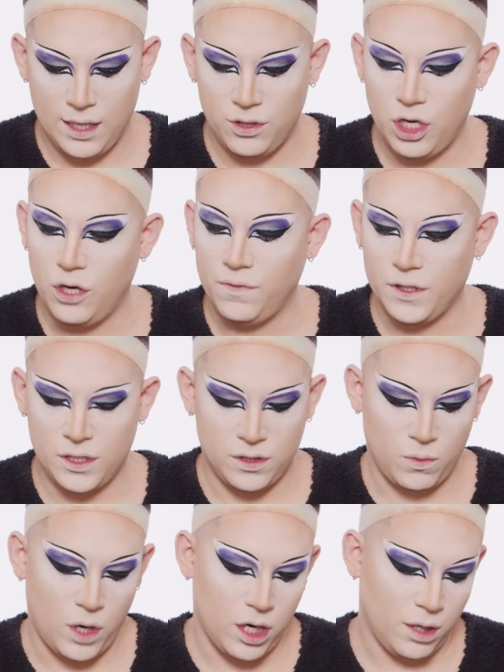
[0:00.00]
I don't know if this
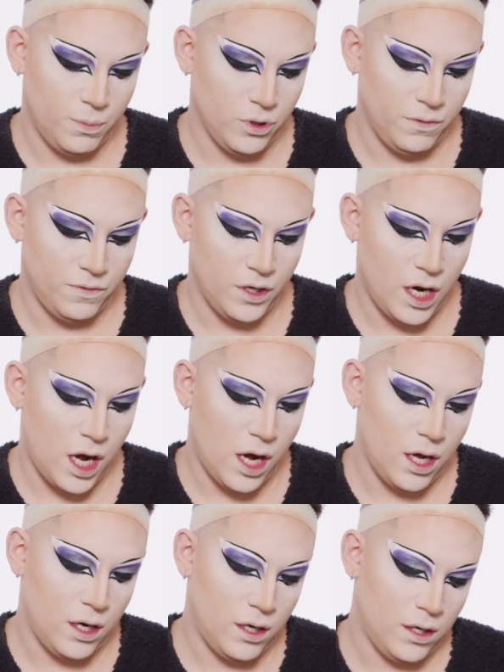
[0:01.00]
is waterproof or not,